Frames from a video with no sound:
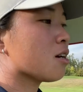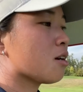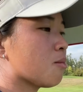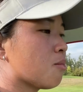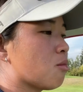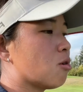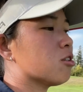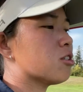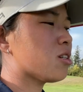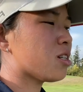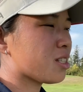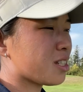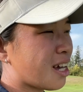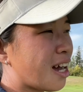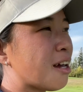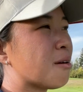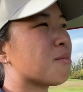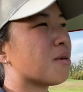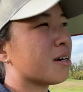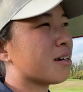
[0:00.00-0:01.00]
Most of the
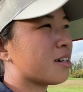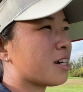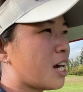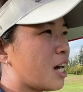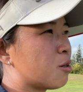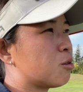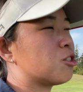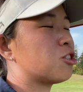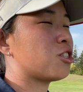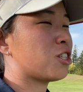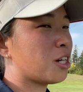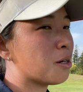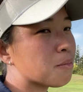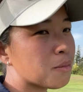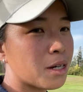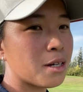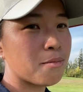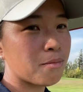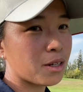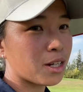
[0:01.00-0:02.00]
time I would chip
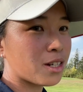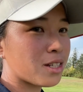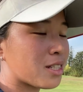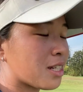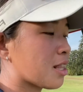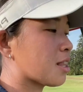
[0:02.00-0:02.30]
because I